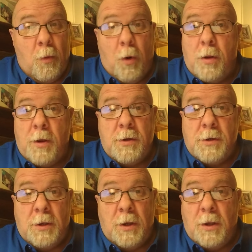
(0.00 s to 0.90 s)

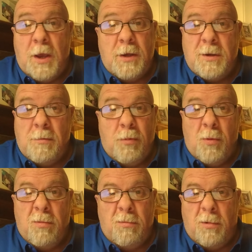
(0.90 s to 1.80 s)
worthless and
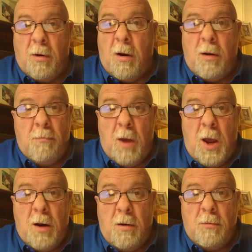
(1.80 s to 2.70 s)
detestable dark
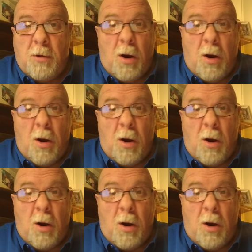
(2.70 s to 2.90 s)
matter,